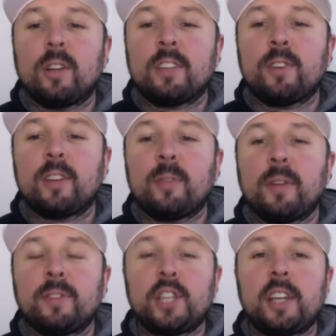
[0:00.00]
you've got a
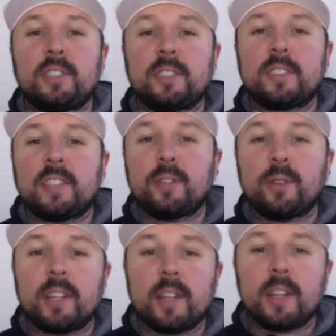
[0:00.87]
bit of change of
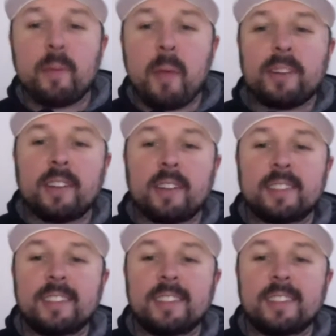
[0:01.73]
scenery in the background.